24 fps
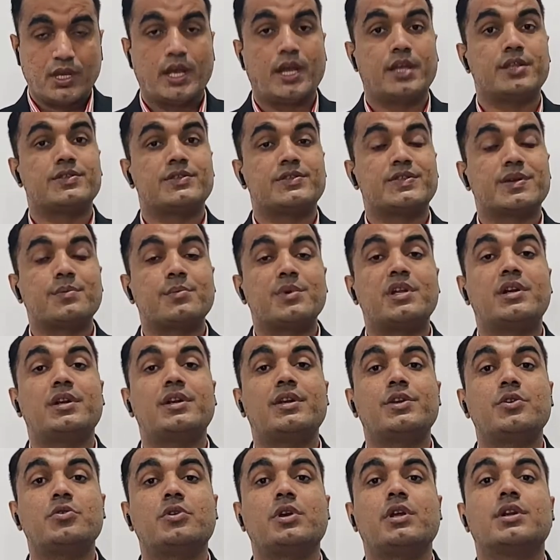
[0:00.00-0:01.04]
And
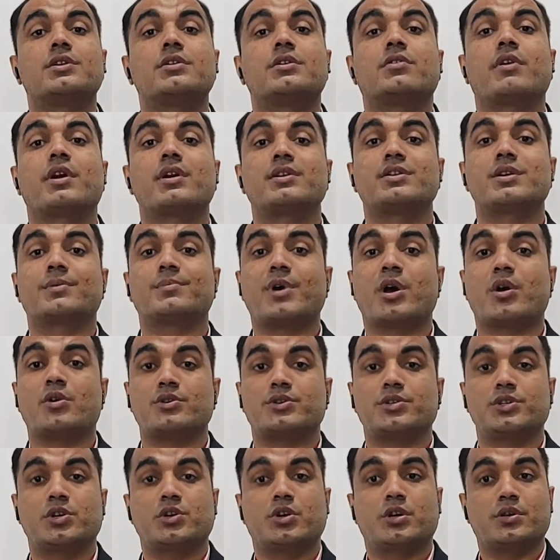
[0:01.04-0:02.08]
similarly, you can write
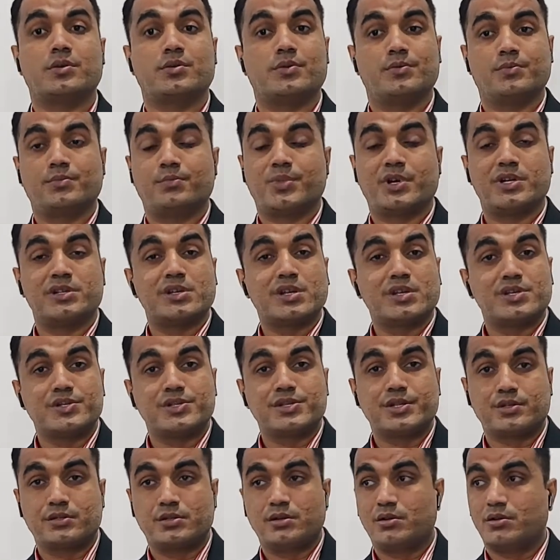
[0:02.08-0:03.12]
about your
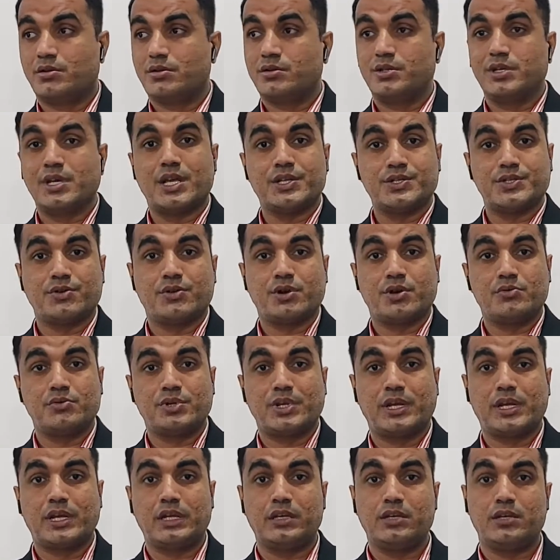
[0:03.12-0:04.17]
brother's yesterday
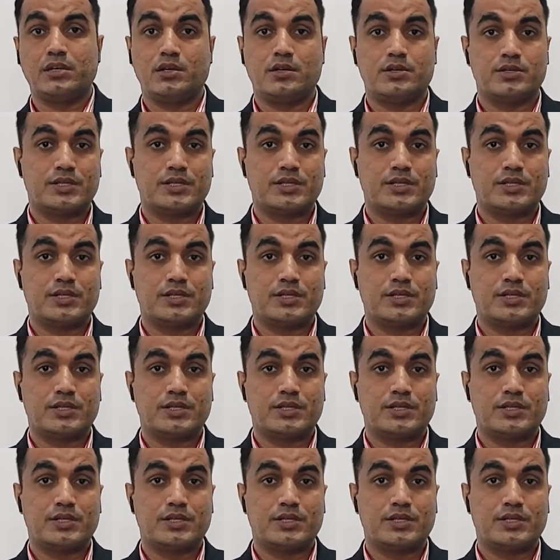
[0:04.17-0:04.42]
routine,